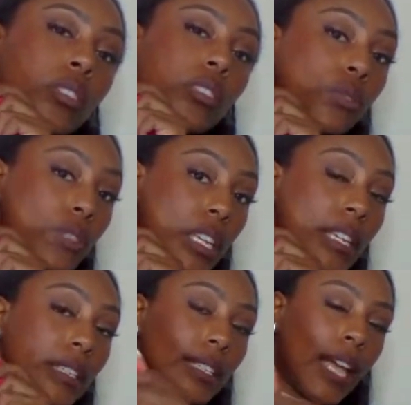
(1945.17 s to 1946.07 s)

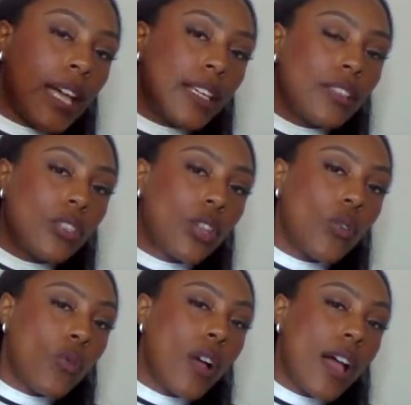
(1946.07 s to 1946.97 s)
unique design,
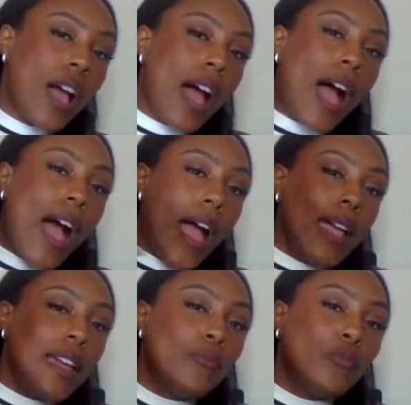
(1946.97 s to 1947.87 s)
so
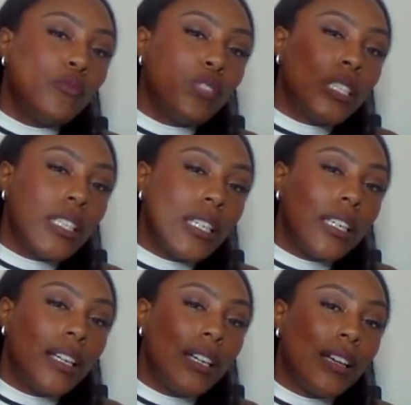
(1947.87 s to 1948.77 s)
I am really